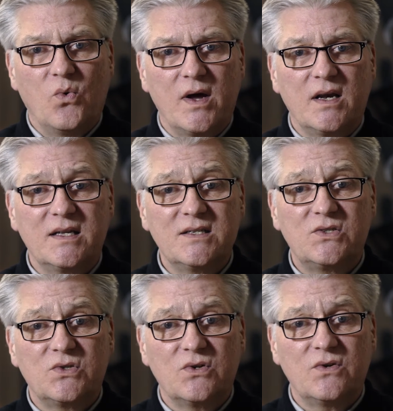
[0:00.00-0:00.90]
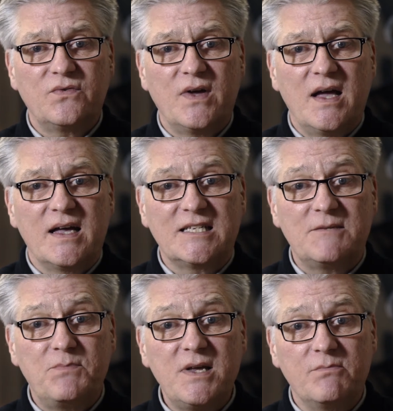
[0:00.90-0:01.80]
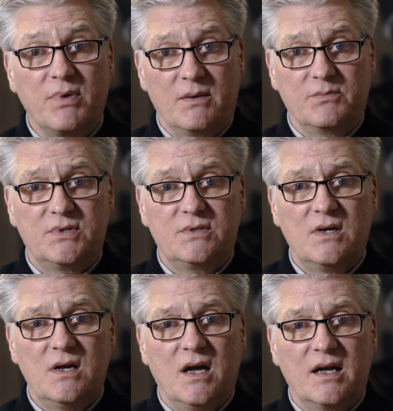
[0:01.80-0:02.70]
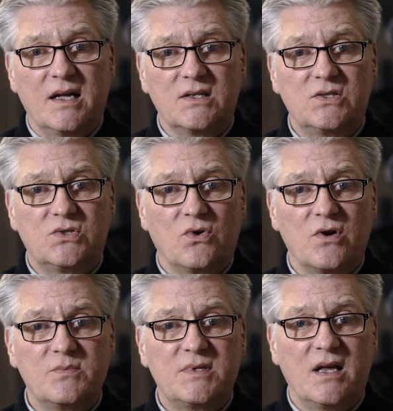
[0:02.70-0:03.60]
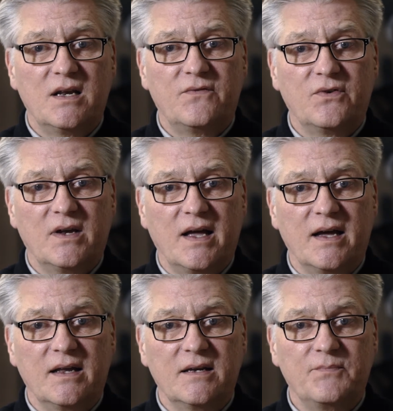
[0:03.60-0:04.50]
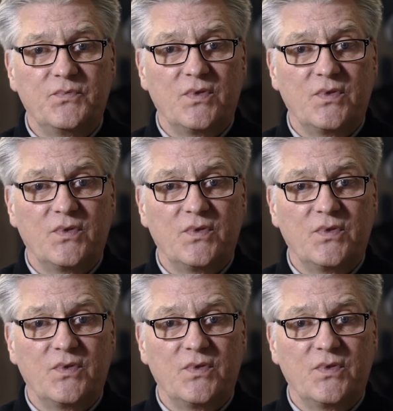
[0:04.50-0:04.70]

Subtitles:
wetlands serve as speed bumps against storms headed for land.